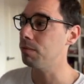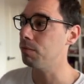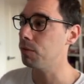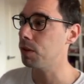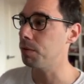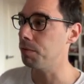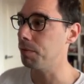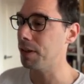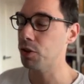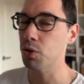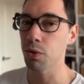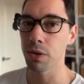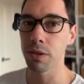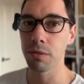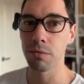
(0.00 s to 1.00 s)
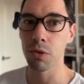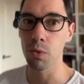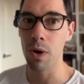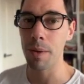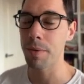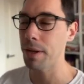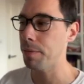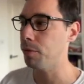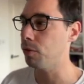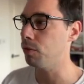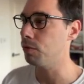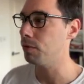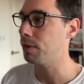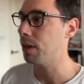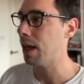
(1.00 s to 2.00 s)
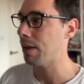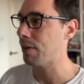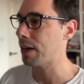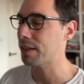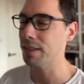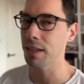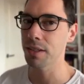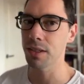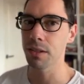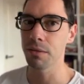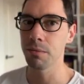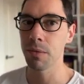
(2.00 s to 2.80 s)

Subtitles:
to make sure that the right people have access and